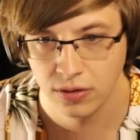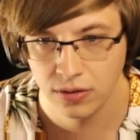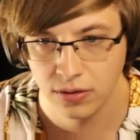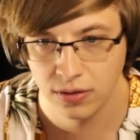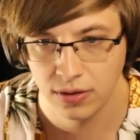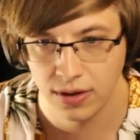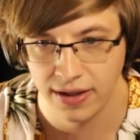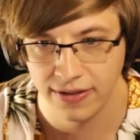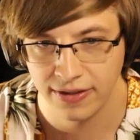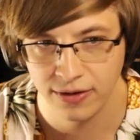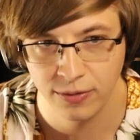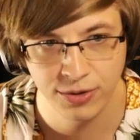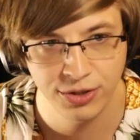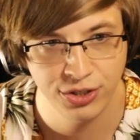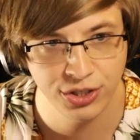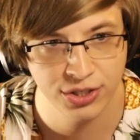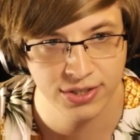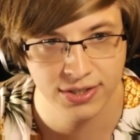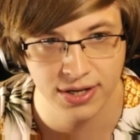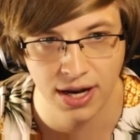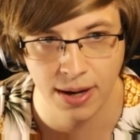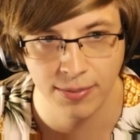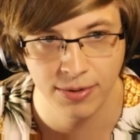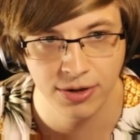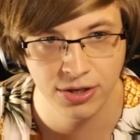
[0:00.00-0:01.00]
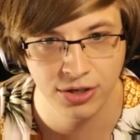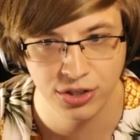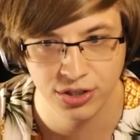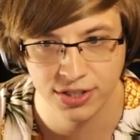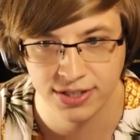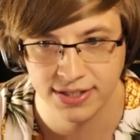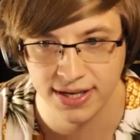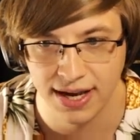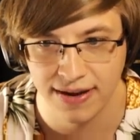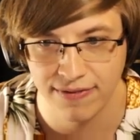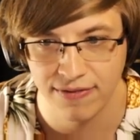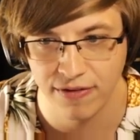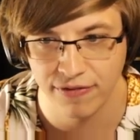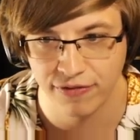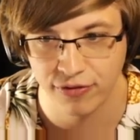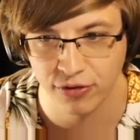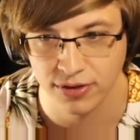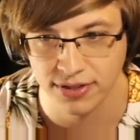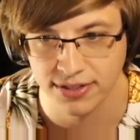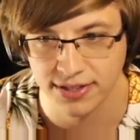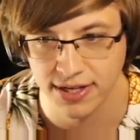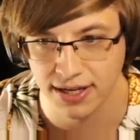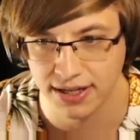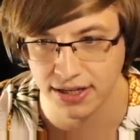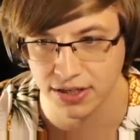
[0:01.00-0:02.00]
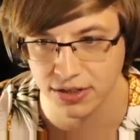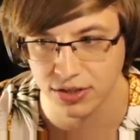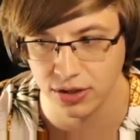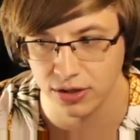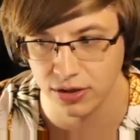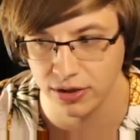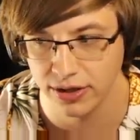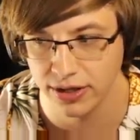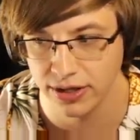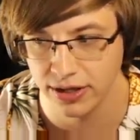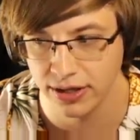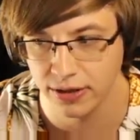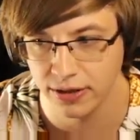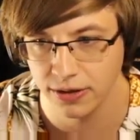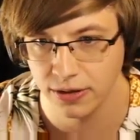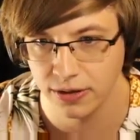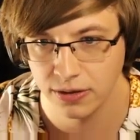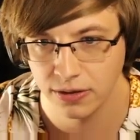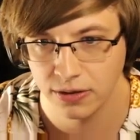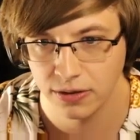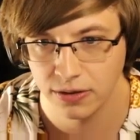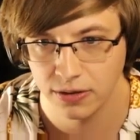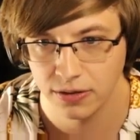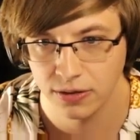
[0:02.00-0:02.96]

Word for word: I think we just, I'm gonna just save up for a second turret here.